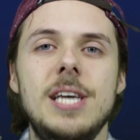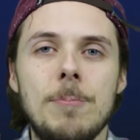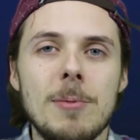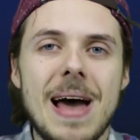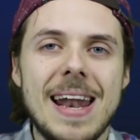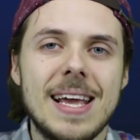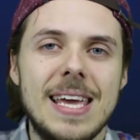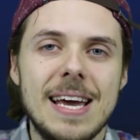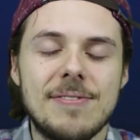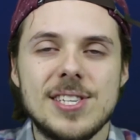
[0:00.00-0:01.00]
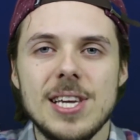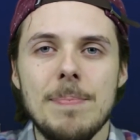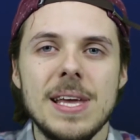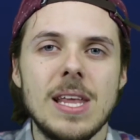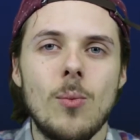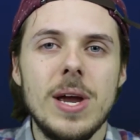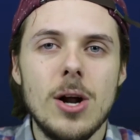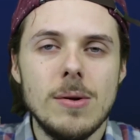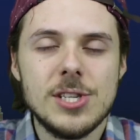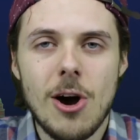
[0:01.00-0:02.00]
Diplomatic gifts, something that we
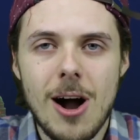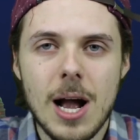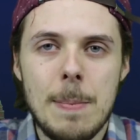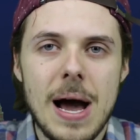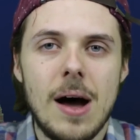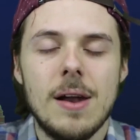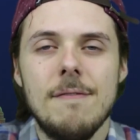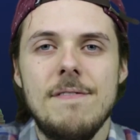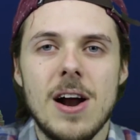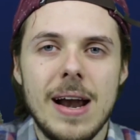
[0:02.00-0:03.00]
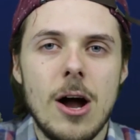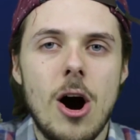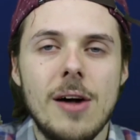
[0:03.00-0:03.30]
don't talk about very